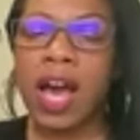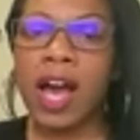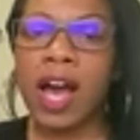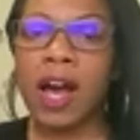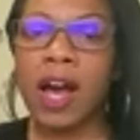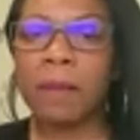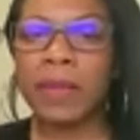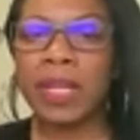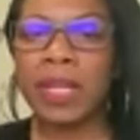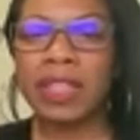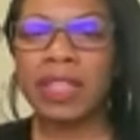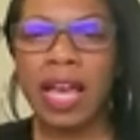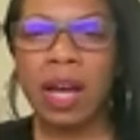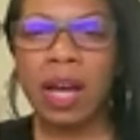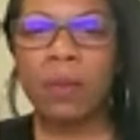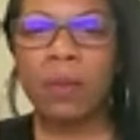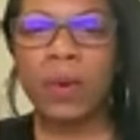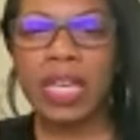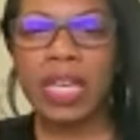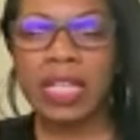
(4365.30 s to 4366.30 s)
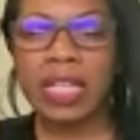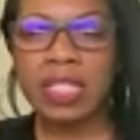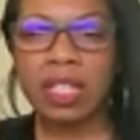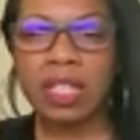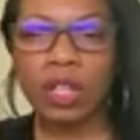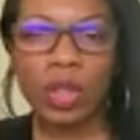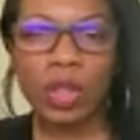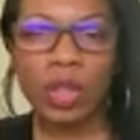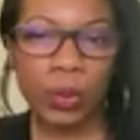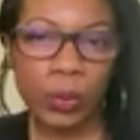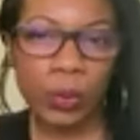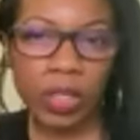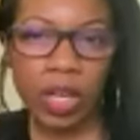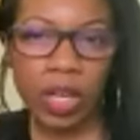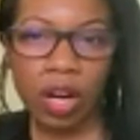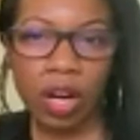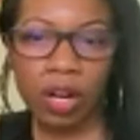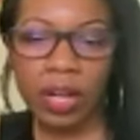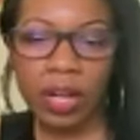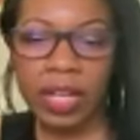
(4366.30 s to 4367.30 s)
Um, and that way it's
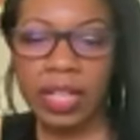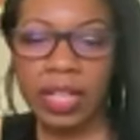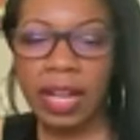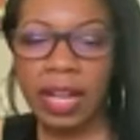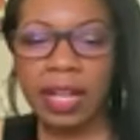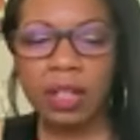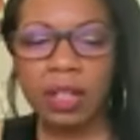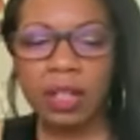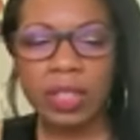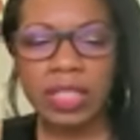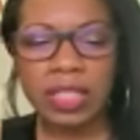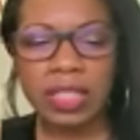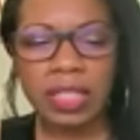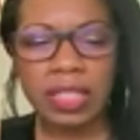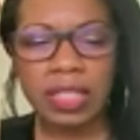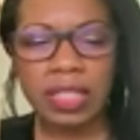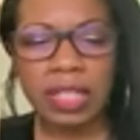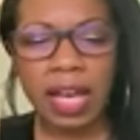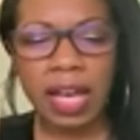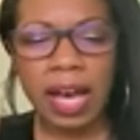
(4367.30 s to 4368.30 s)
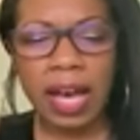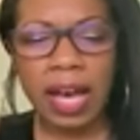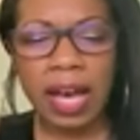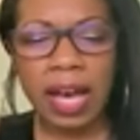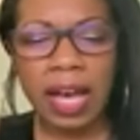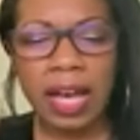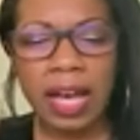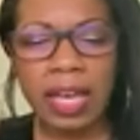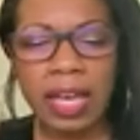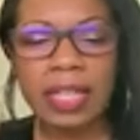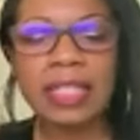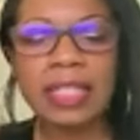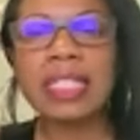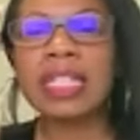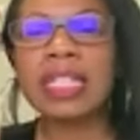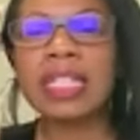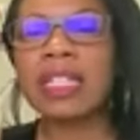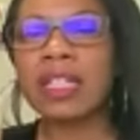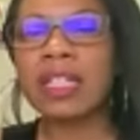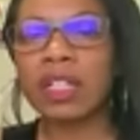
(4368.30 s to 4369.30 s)
including her in it. I don't uh, he
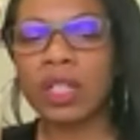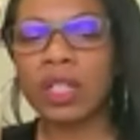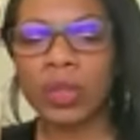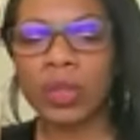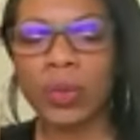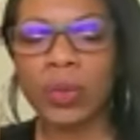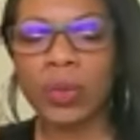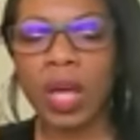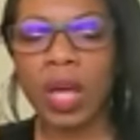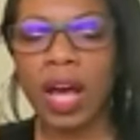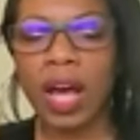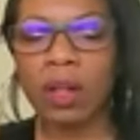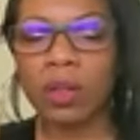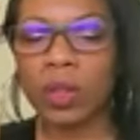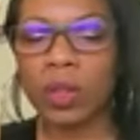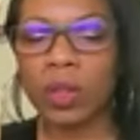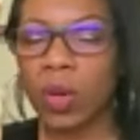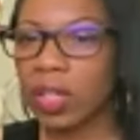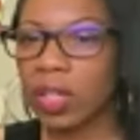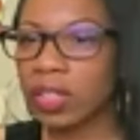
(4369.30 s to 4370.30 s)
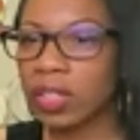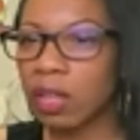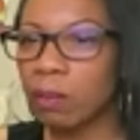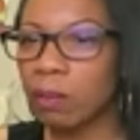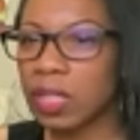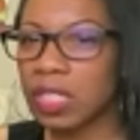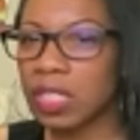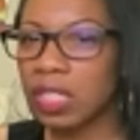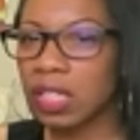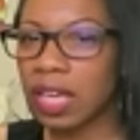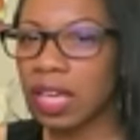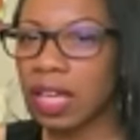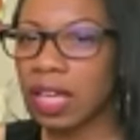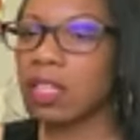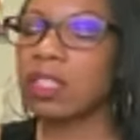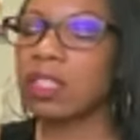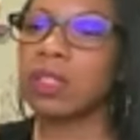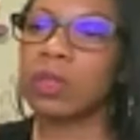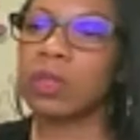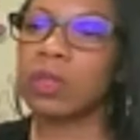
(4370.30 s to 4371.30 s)
didn't include how long they've been
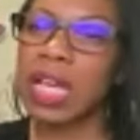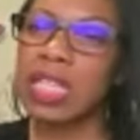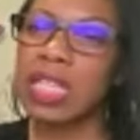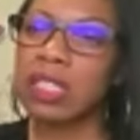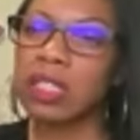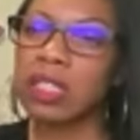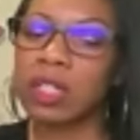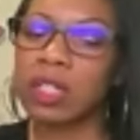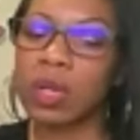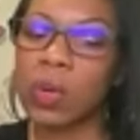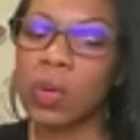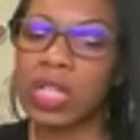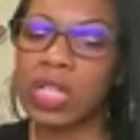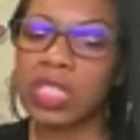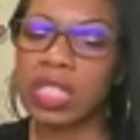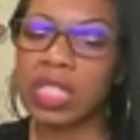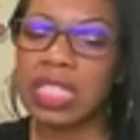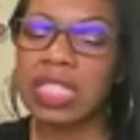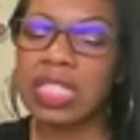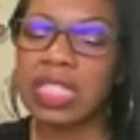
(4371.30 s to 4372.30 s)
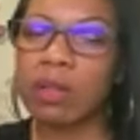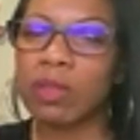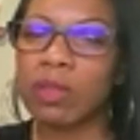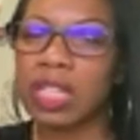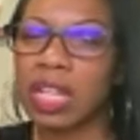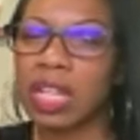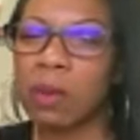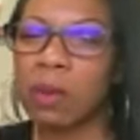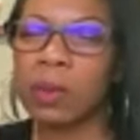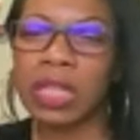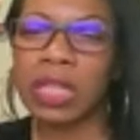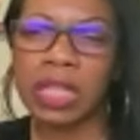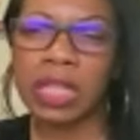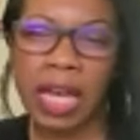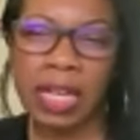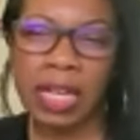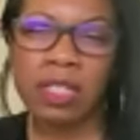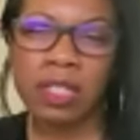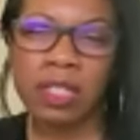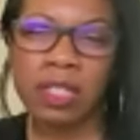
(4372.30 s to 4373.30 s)
together. So that's a good question. That's something that I would
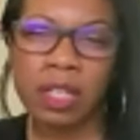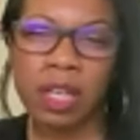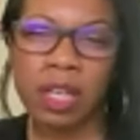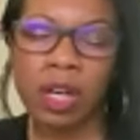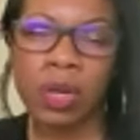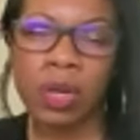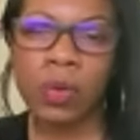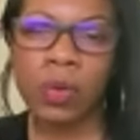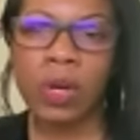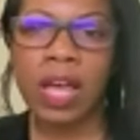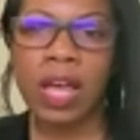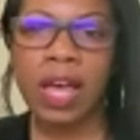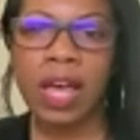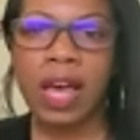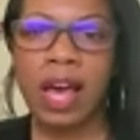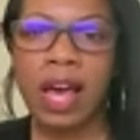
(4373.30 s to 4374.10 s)
like to know.